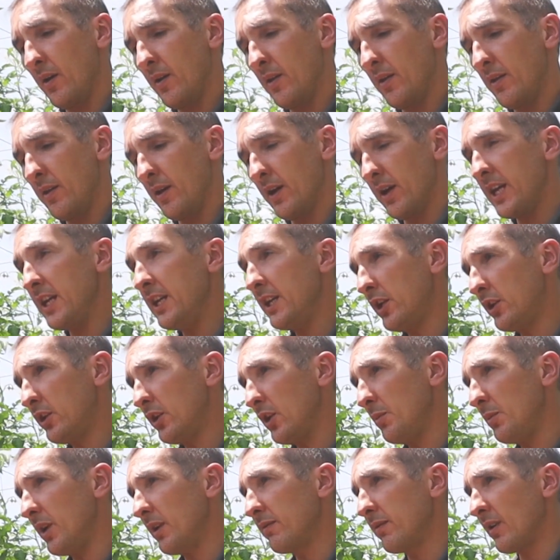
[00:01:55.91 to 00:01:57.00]
the
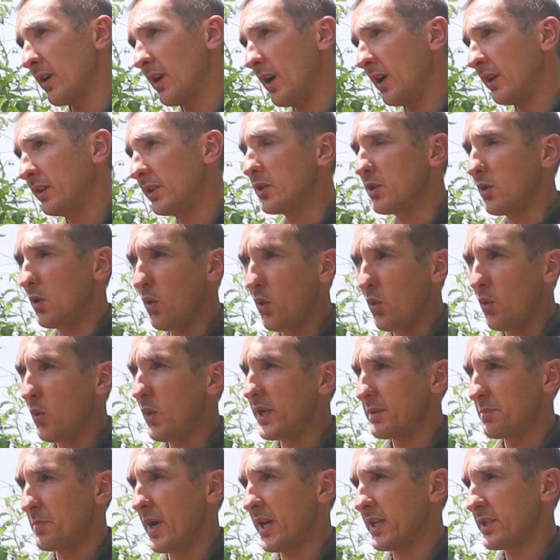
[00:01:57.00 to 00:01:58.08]
indeterminate varieties
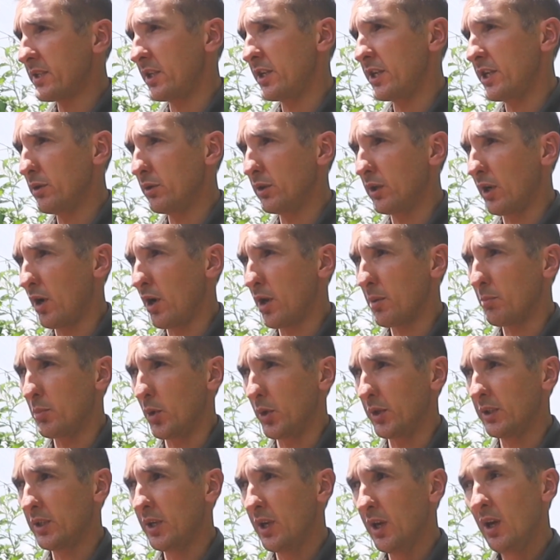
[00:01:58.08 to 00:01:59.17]
always makes a new growing
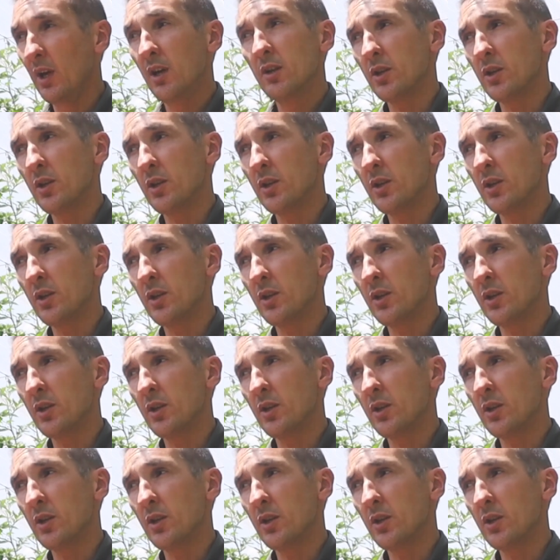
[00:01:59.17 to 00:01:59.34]
point.